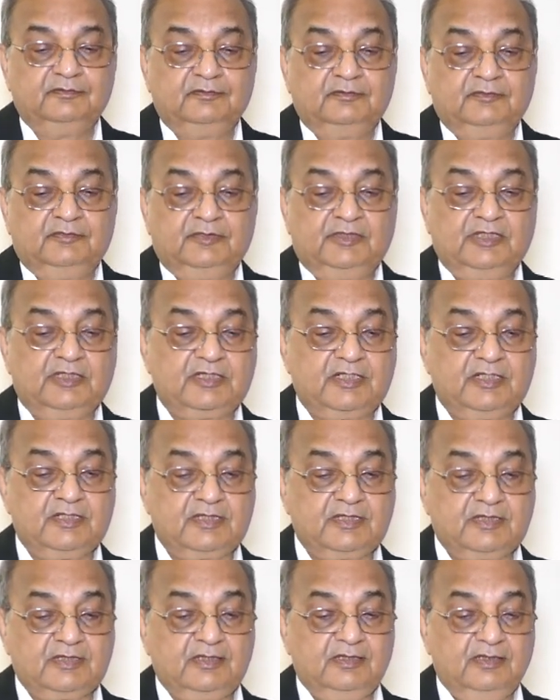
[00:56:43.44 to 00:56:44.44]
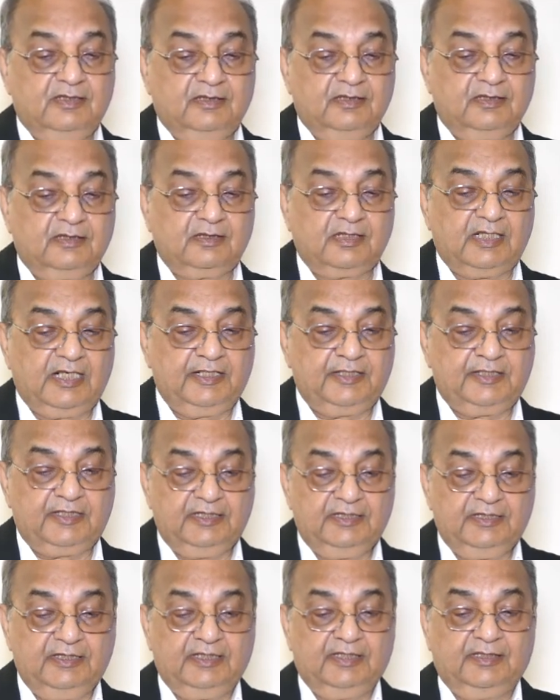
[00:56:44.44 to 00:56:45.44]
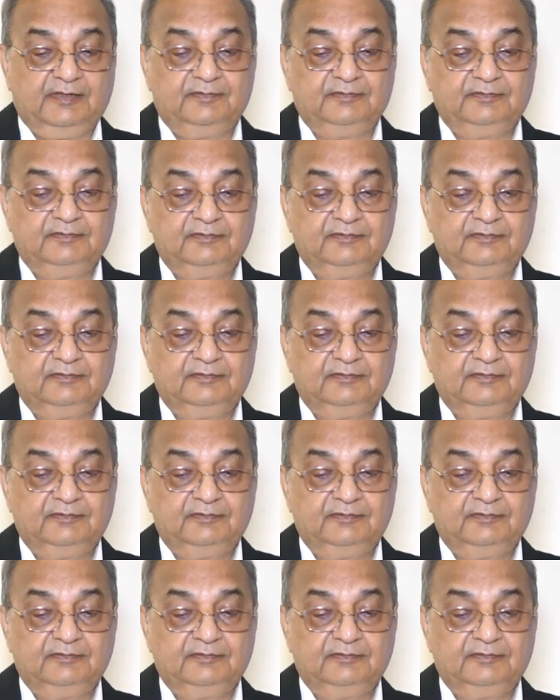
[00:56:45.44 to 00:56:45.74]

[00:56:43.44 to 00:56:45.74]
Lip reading: This is criteria.